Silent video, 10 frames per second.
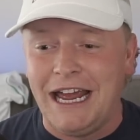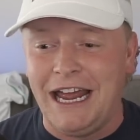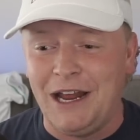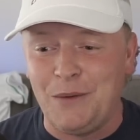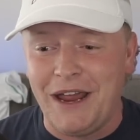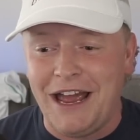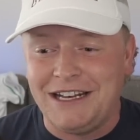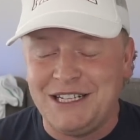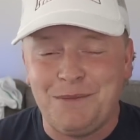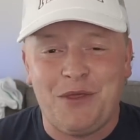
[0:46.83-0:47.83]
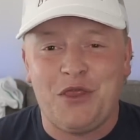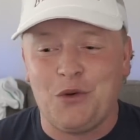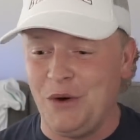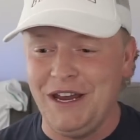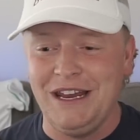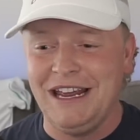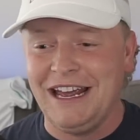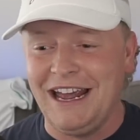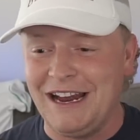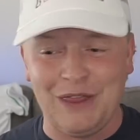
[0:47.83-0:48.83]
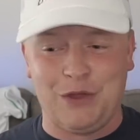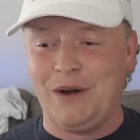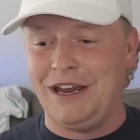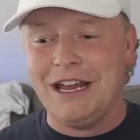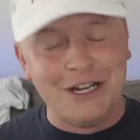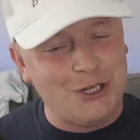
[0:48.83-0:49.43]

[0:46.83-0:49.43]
and we end up 3-3.